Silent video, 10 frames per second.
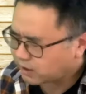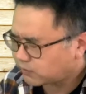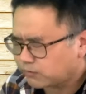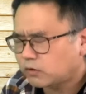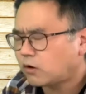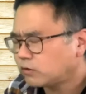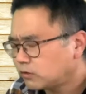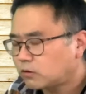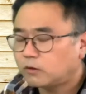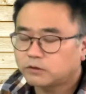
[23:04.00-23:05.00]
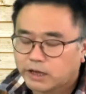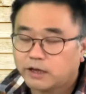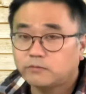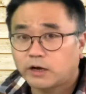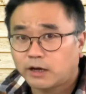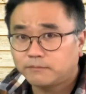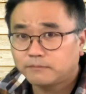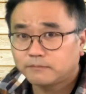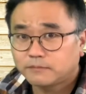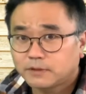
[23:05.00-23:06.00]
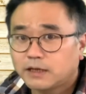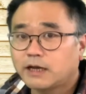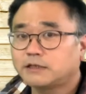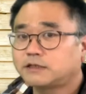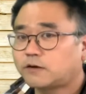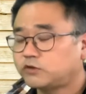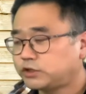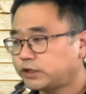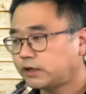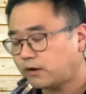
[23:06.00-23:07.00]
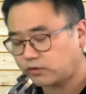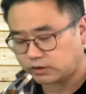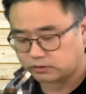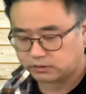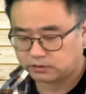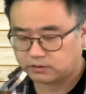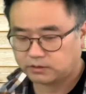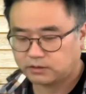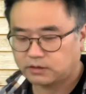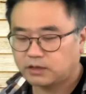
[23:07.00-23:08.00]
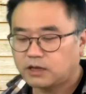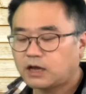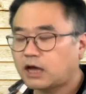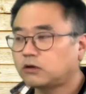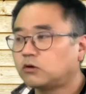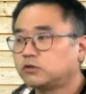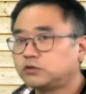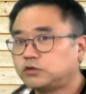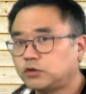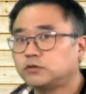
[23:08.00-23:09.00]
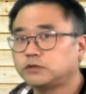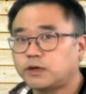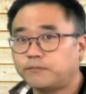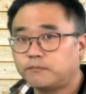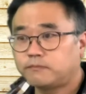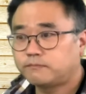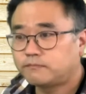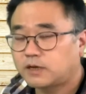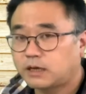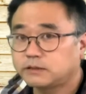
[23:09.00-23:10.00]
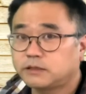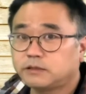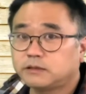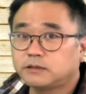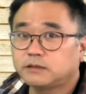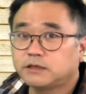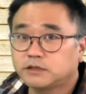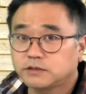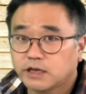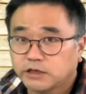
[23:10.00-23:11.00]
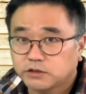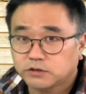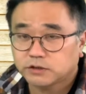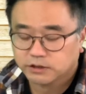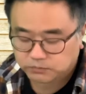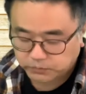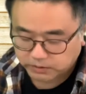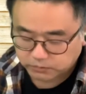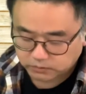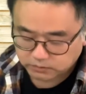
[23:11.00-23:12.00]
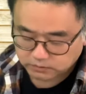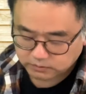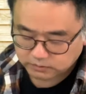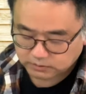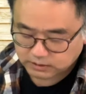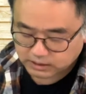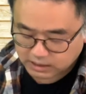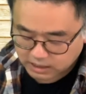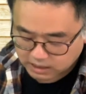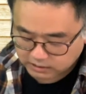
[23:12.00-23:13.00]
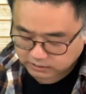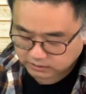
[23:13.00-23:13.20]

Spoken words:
God called Abraham, established the covenant, and God chose them as his nation, his people, and